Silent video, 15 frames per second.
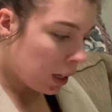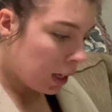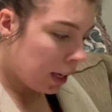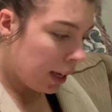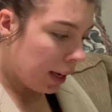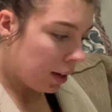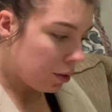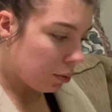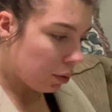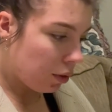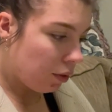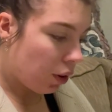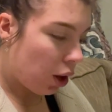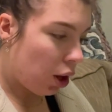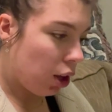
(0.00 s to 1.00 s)
it
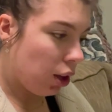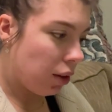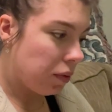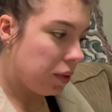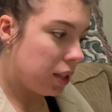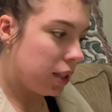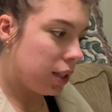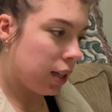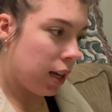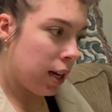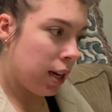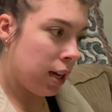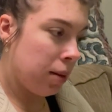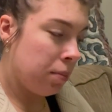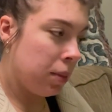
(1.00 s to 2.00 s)
revolves
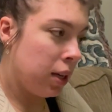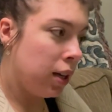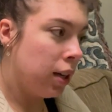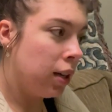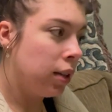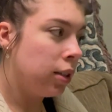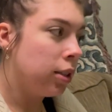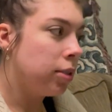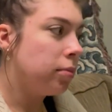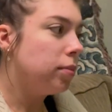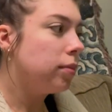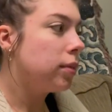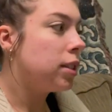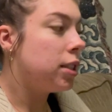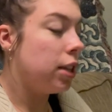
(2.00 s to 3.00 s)

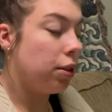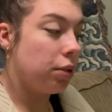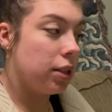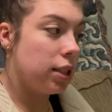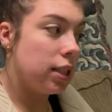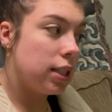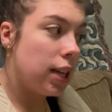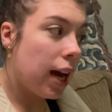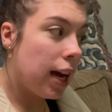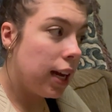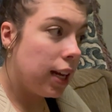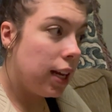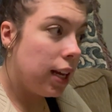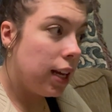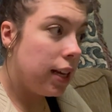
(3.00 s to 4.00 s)
secret
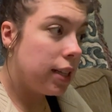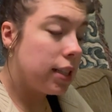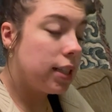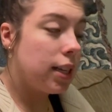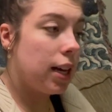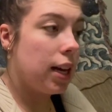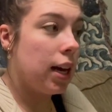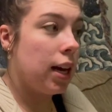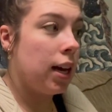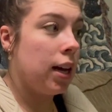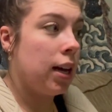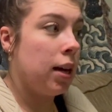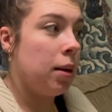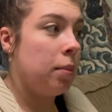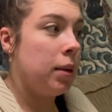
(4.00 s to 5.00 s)
societies.
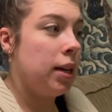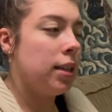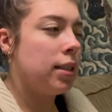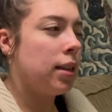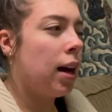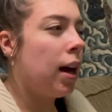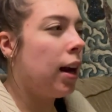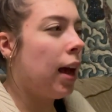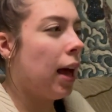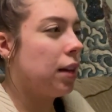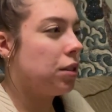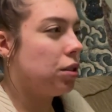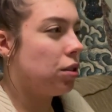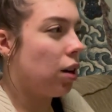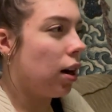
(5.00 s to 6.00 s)
It is not
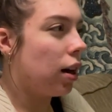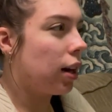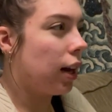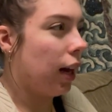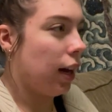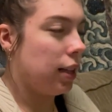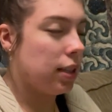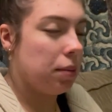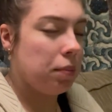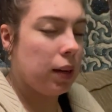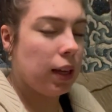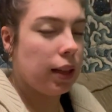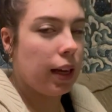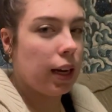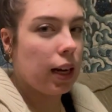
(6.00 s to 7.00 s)
as dark as something
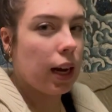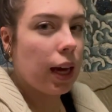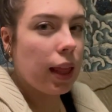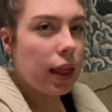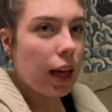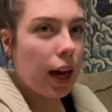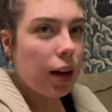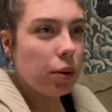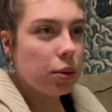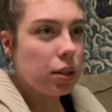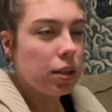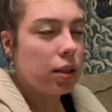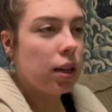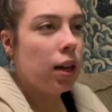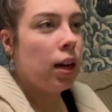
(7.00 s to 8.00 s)
like Ninth
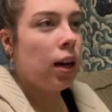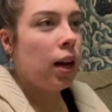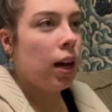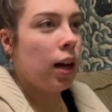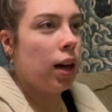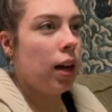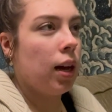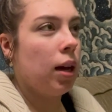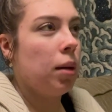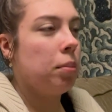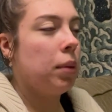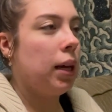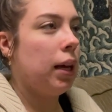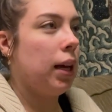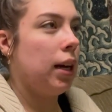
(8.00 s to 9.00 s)
House.
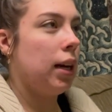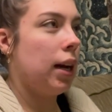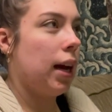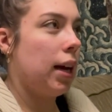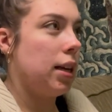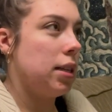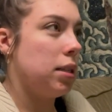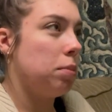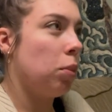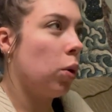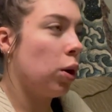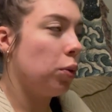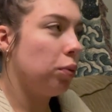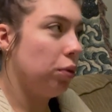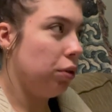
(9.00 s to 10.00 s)
And it has
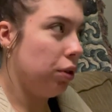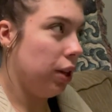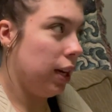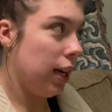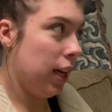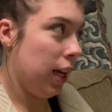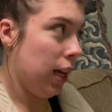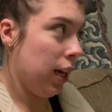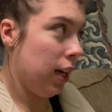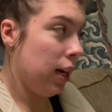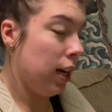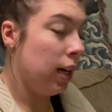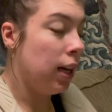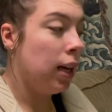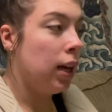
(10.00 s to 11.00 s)
more rooted in